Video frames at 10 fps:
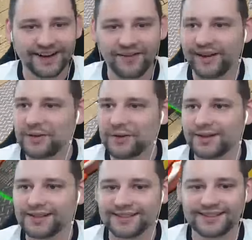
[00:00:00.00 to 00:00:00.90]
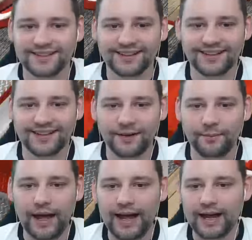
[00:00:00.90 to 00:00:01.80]
Oh, my goodness.
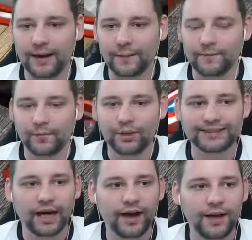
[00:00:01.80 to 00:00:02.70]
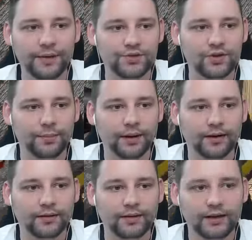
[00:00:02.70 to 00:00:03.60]
Bam! Look at the Iron Man dropper.
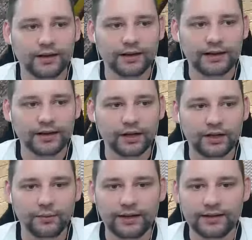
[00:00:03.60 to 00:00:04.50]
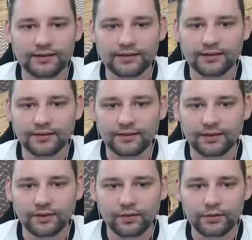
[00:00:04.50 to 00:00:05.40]
Can I come in?
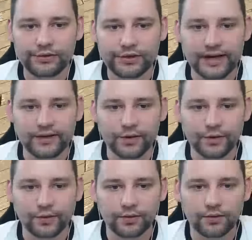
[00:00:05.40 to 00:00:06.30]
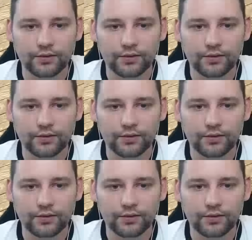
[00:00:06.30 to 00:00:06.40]
Of course you can, dude.